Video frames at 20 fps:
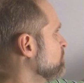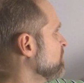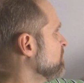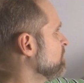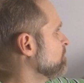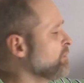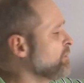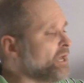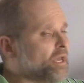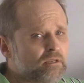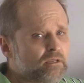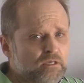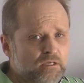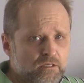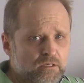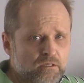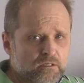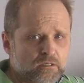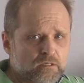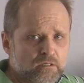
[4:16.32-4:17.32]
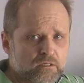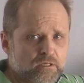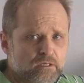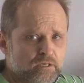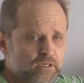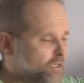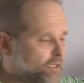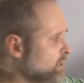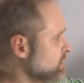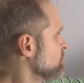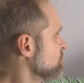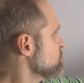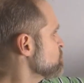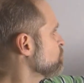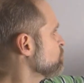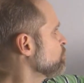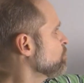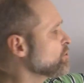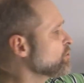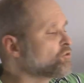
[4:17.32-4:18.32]
but a penny is
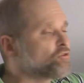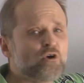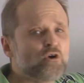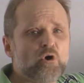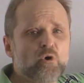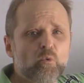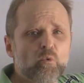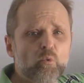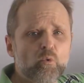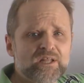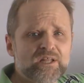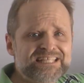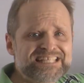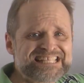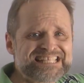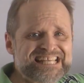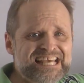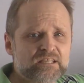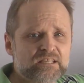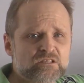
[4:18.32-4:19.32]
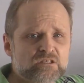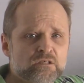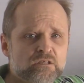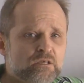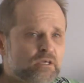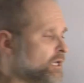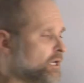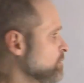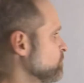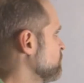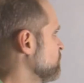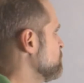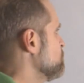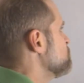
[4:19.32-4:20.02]
worth one cent. And we